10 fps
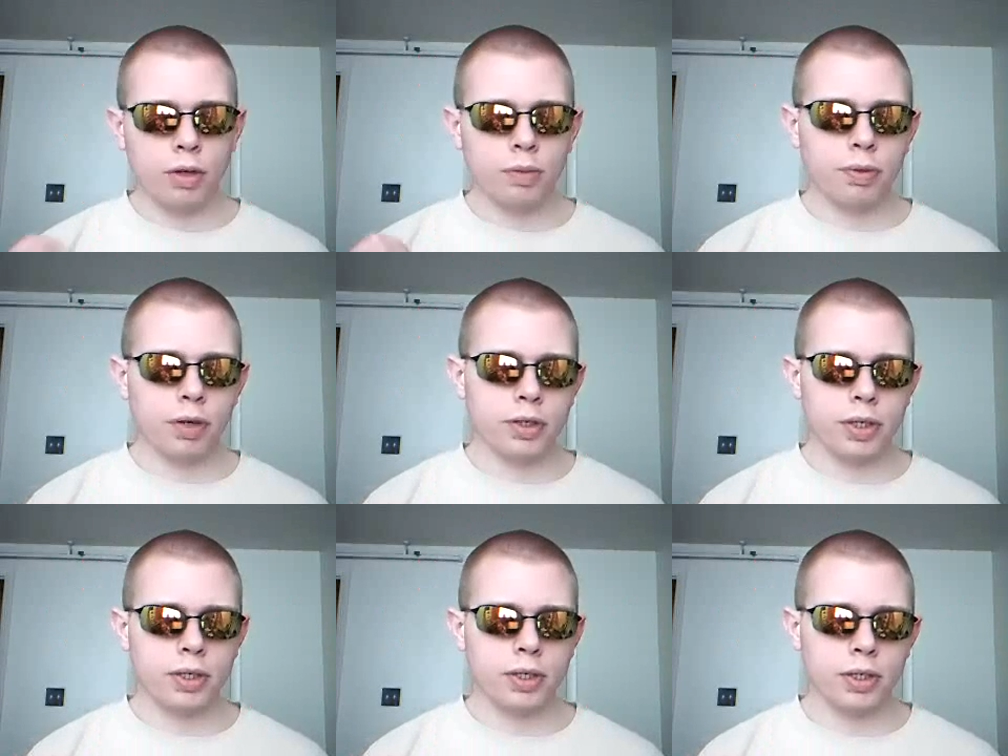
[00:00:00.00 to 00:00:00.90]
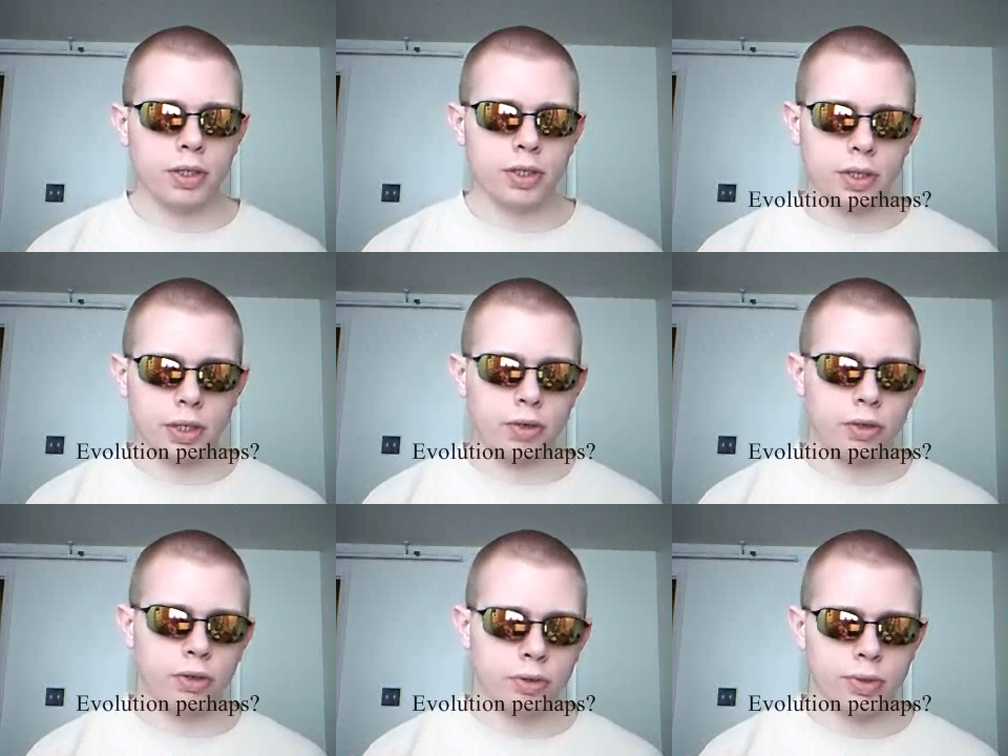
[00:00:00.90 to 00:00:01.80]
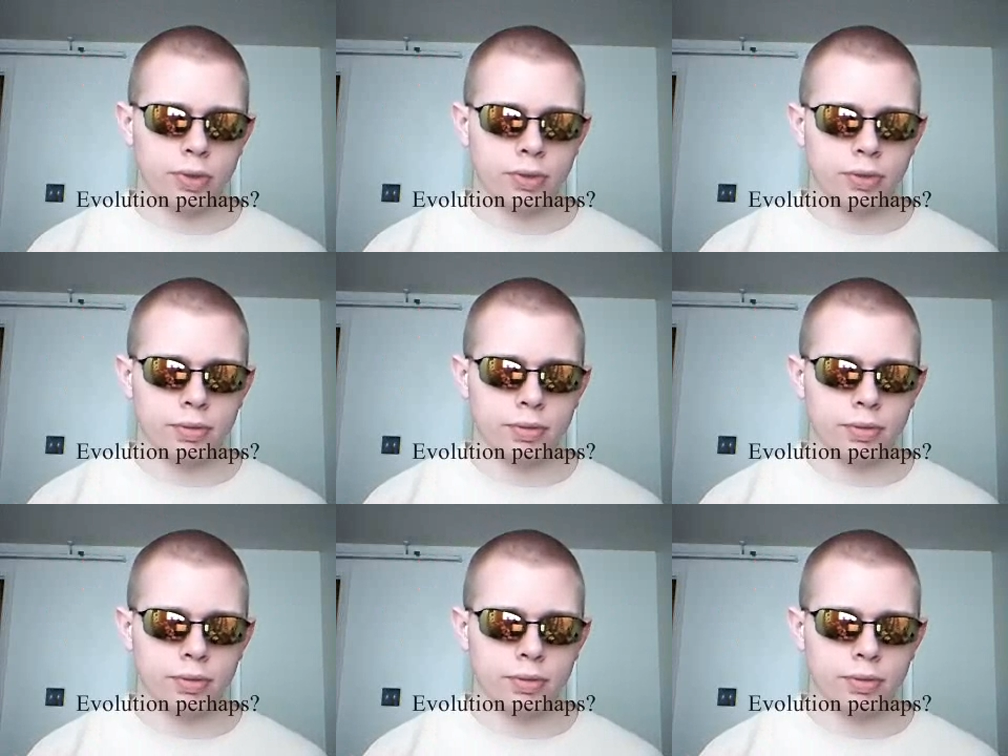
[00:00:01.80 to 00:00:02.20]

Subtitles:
What processes did this designer use?